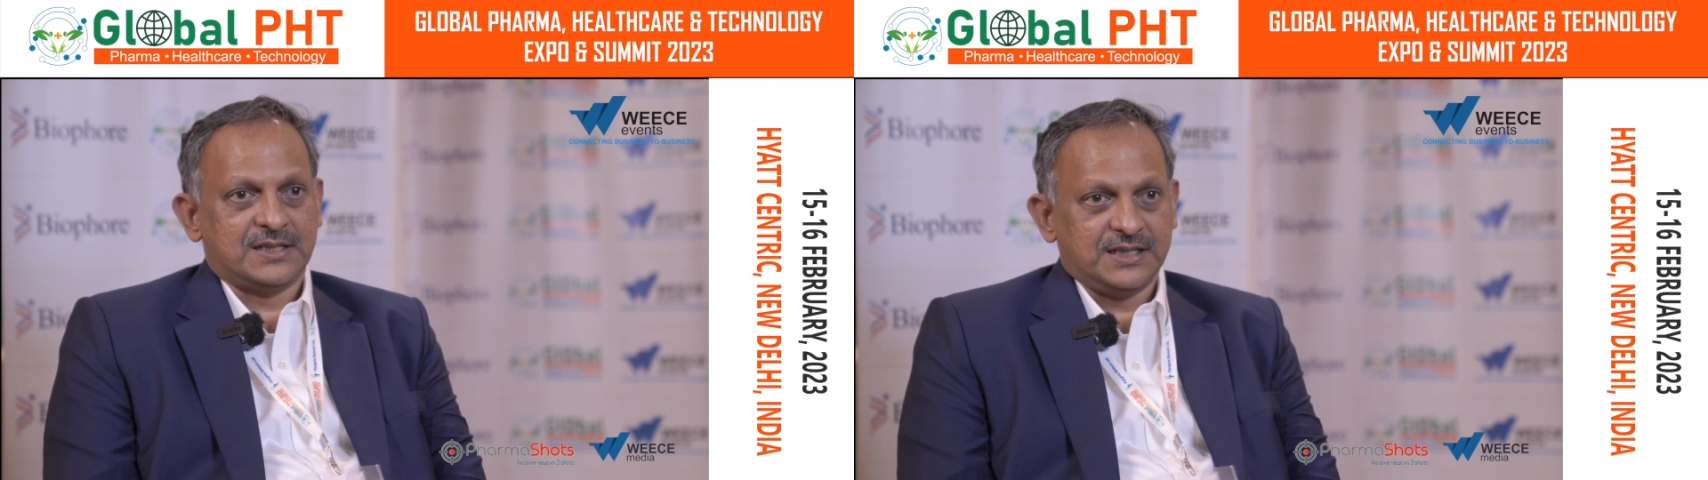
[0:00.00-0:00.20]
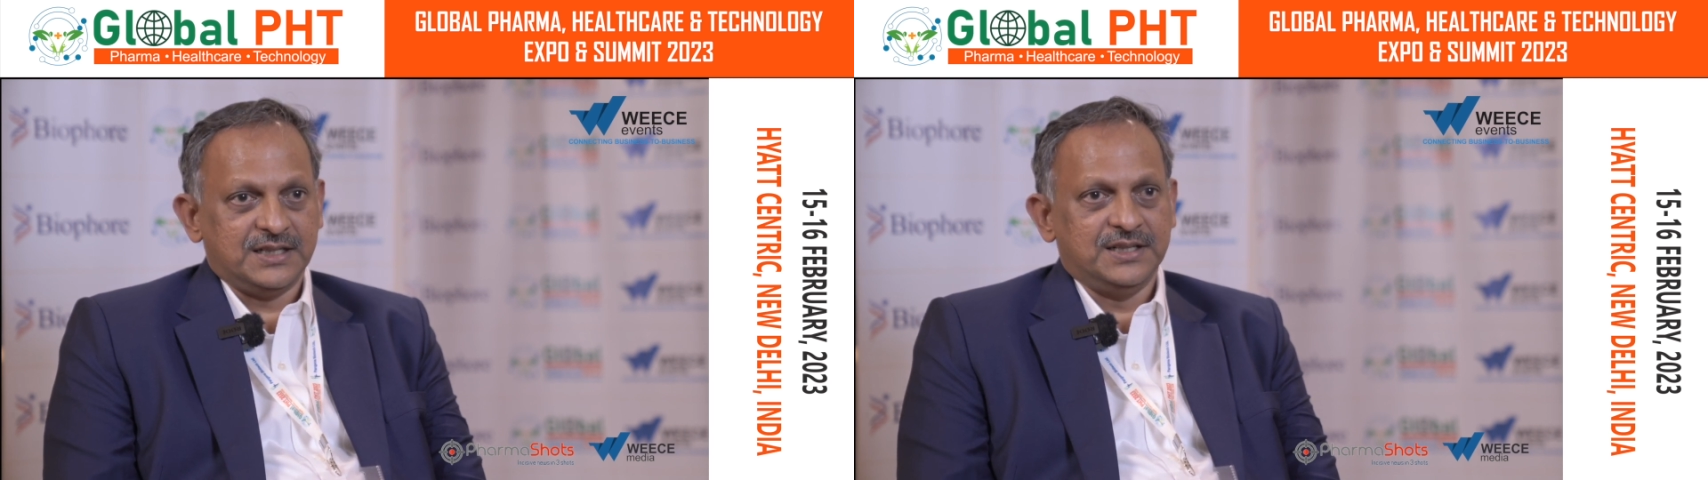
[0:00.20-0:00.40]

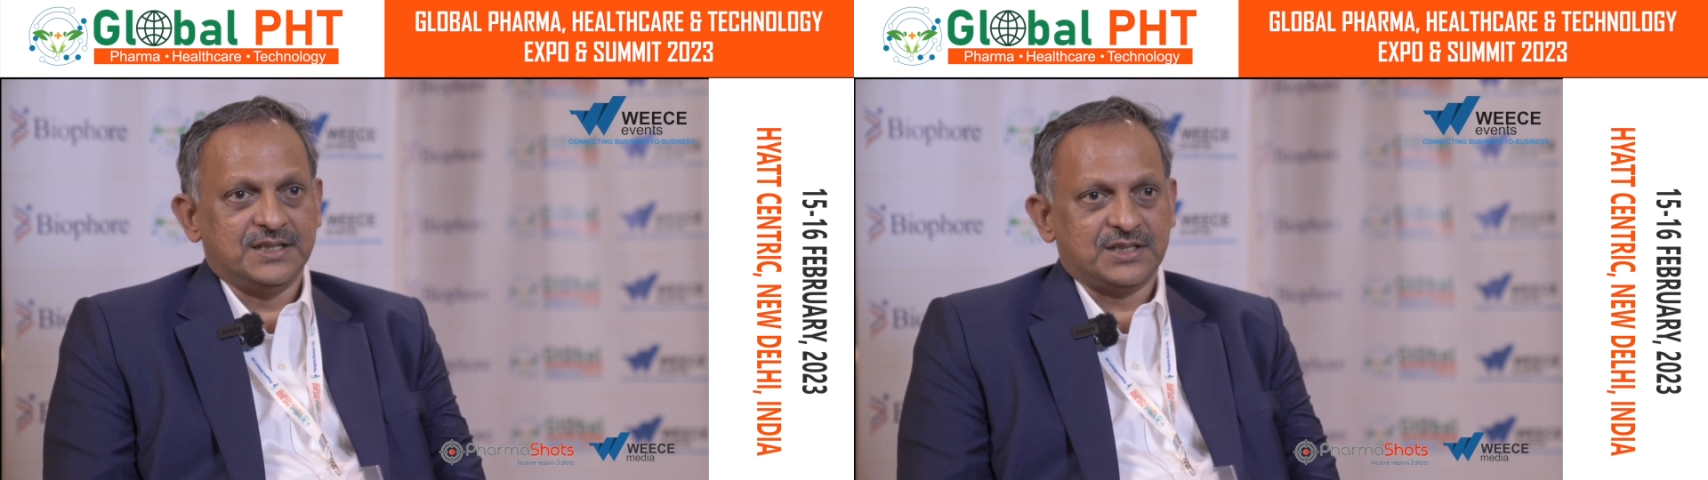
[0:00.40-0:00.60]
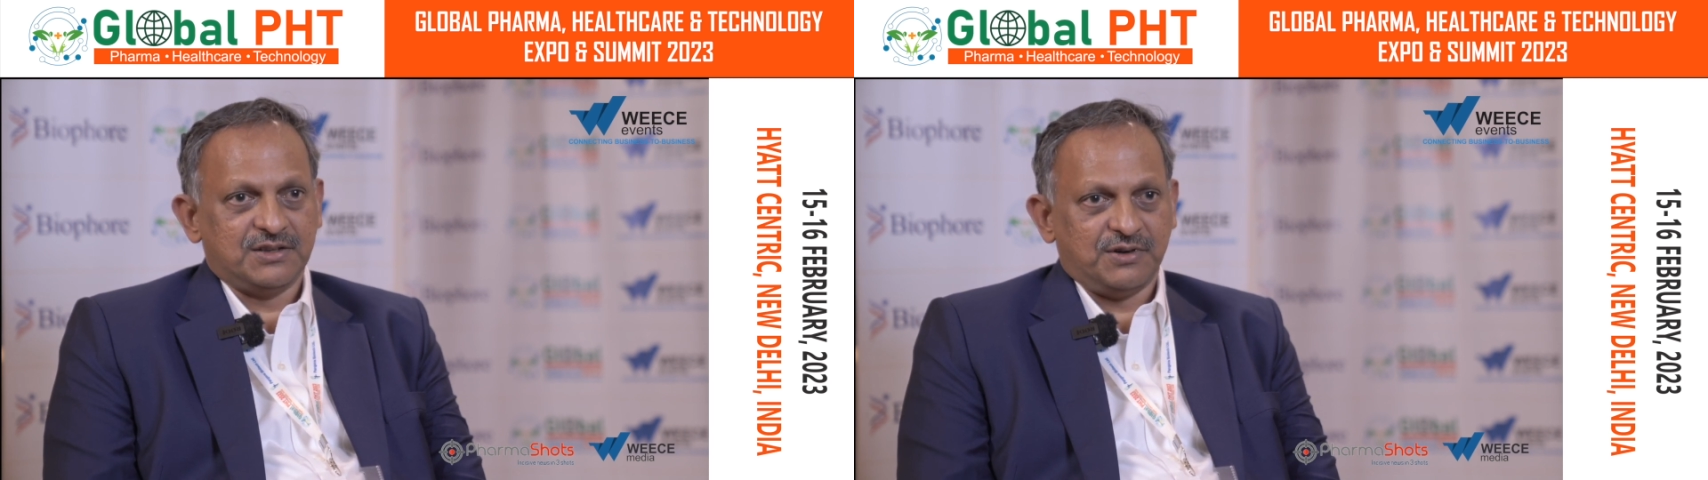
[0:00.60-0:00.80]
13
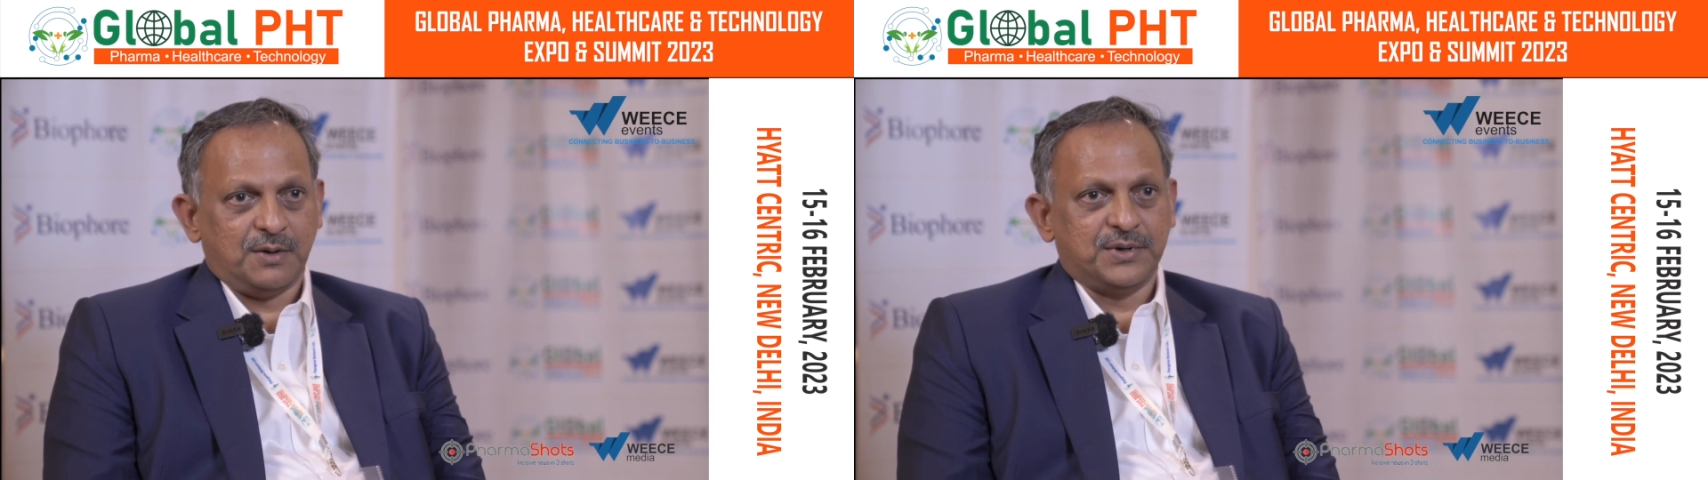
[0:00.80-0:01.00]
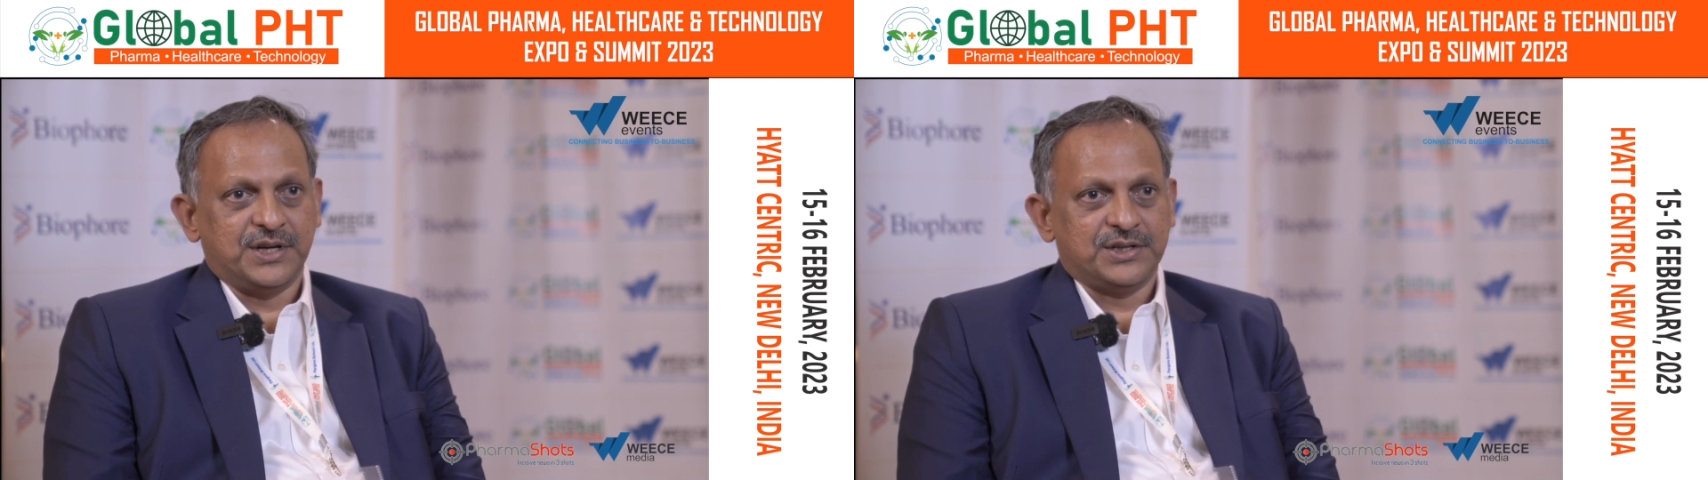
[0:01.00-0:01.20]
years of
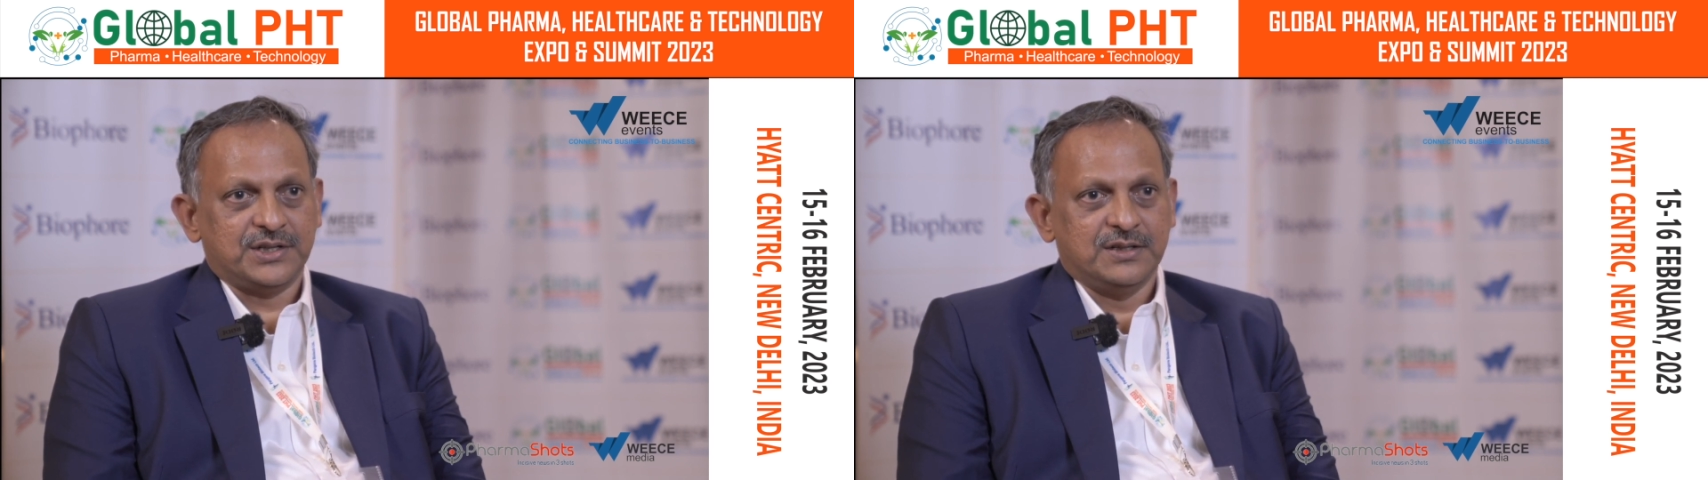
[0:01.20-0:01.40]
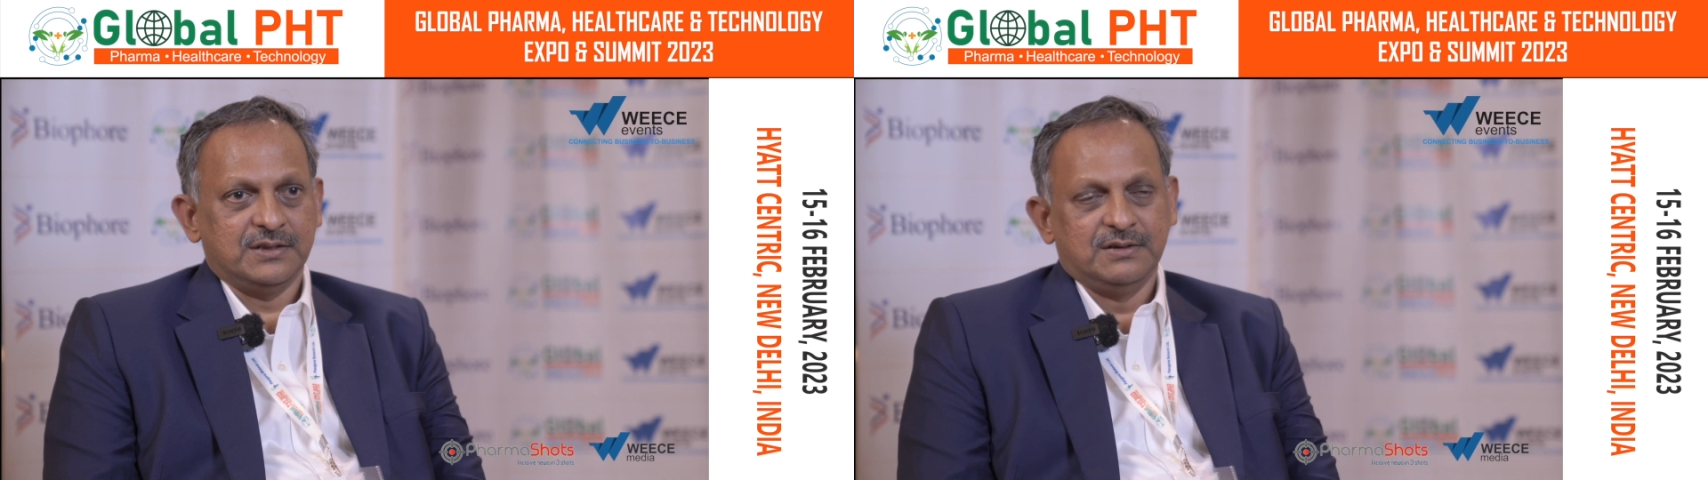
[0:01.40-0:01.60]
operation,